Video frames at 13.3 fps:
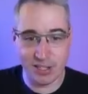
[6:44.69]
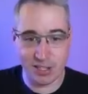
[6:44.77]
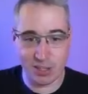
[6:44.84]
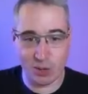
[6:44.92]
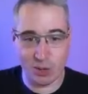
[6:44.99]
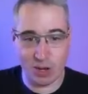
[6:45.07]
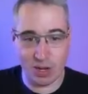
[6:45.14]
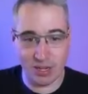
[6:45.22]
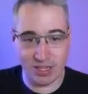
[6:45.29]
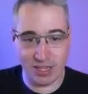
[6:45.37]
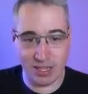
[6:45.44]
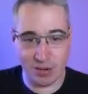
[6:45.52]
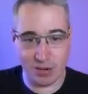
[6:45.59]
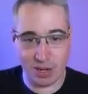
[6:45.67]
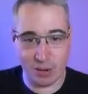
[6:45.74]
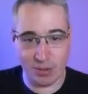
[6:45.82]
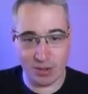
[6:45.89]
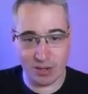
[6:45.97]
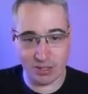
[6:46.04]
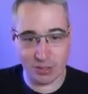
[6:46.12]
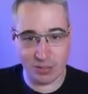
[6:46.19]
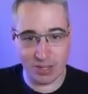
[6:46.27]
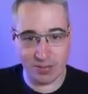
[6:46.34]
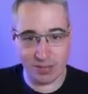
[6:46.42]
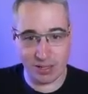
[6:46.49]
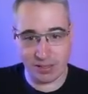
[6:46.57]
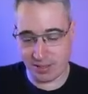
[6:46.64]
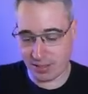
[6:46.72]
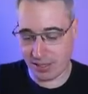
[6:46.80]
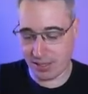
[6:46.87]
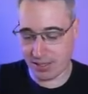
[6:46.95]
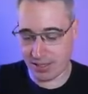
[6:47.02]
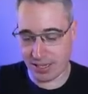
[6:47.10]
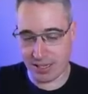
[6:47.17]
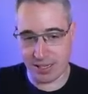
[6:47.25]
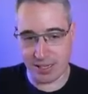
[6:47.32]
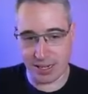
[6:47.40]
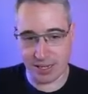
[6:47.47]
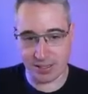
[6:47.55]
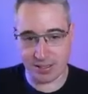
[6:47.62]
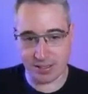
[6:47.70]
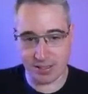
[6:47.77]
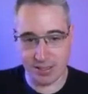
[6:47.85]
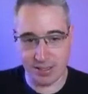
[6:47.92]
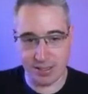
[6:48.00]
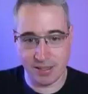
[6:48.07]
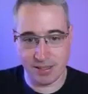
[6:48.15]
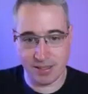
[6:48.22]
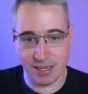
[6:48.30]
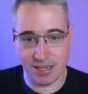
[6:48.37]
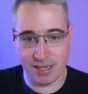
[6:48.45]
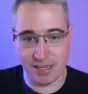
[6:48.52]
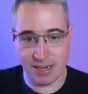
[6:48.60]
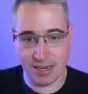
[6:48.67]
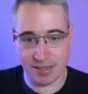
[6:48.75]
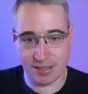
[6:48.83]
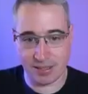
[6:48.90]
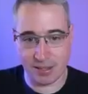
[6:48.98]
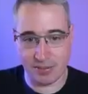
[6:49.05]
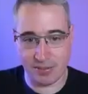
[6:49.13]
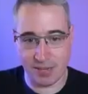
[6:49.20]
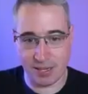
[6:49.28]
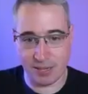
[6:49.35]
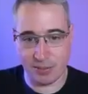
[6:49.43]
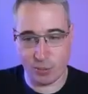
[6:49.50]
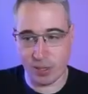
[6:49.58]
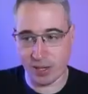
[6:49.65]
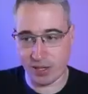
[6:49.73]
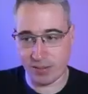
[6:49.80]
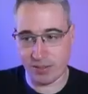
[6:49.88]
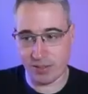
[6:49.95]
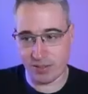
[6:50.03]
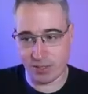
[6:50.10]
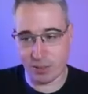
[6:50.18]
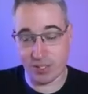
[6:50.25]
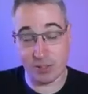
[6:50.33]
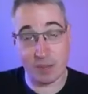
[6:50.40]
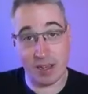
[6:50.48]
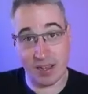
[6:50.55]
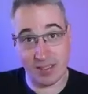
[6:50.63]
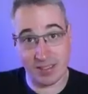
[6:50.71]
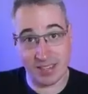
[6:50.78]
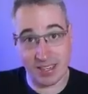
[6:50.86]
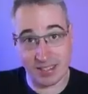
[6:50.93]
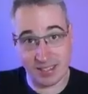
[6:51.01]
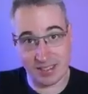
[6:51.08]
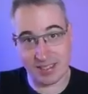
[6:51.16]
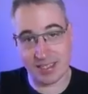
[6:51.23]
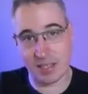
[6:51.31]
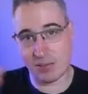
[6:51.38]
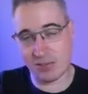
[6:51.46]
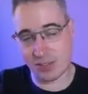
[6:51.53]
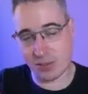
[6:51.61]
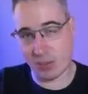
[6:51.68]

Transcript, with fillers: So on here, I will also give this a Z index, Z index of negative one, just so it's behind the text itself.